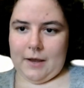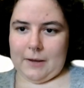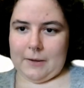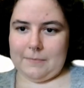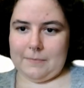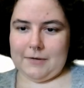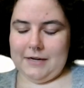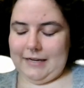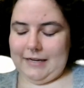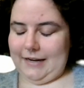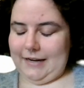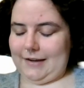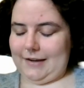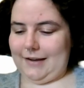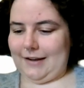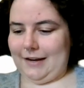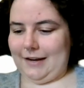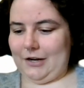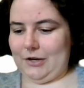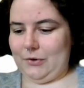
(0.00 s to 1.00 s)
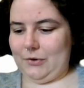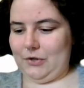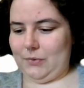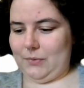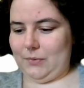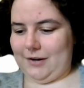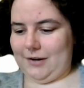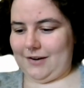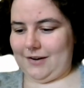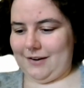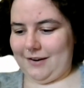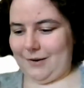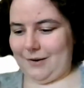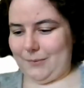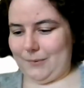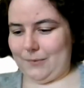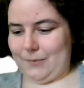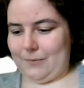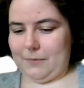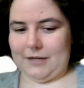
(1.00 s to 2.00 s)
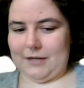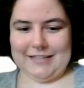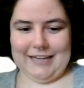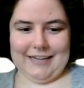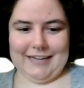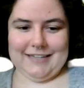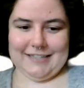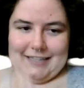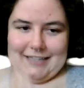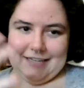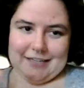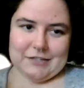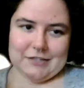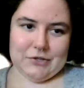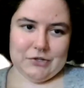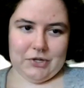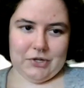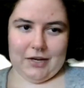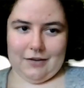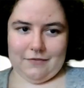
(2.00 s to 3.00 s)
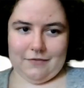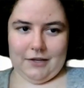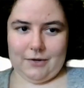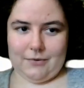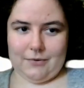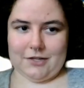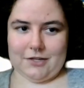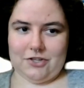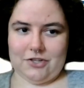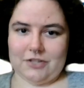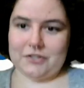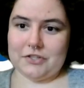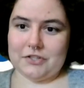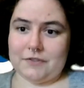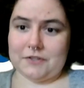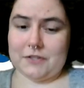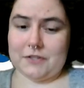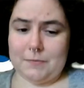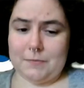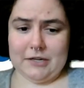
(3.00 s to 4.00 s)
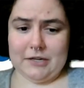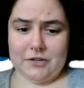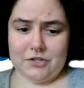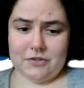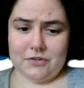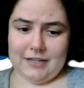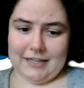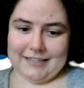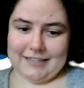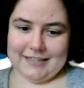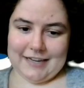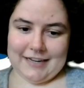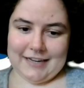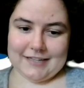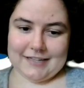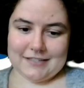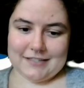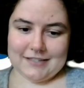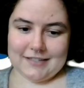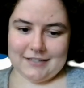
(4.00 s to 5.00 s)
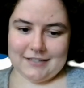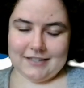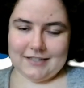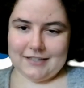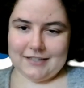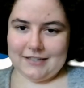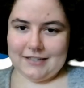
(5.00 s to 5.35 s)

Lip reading: But Nina, I know you are an attendee, so do you have any questions for the speakers you'd like to ask?